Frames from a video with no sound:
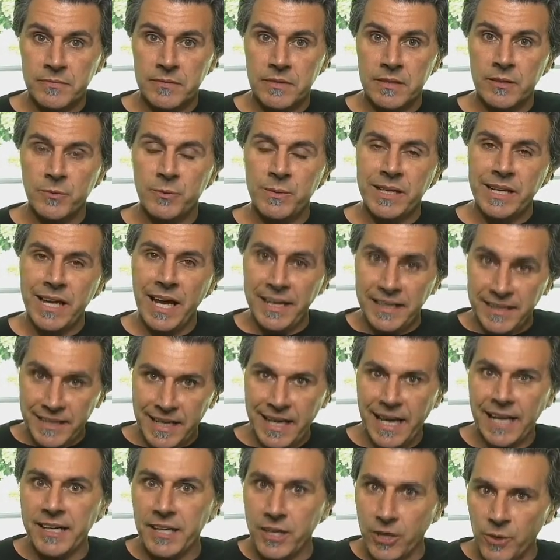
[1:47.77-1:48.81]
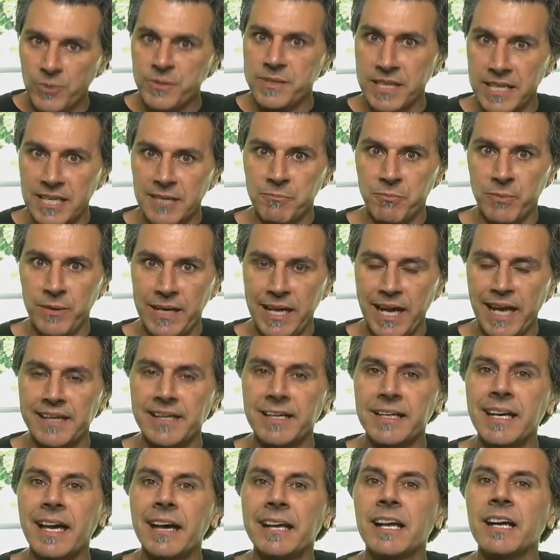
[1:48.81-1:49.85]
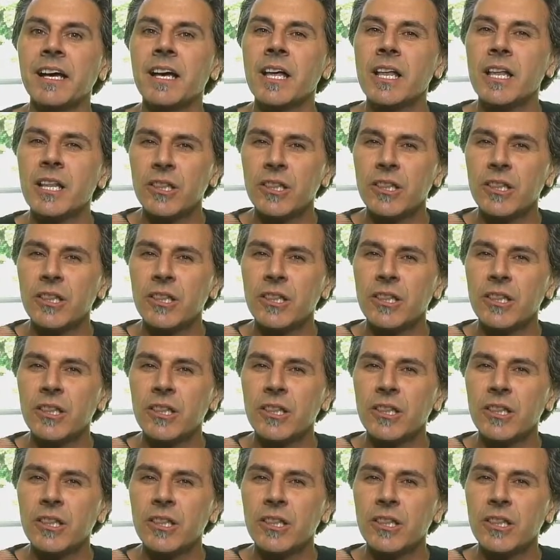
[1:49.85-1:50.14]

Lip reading: we kind of got to go deep. We kind of got to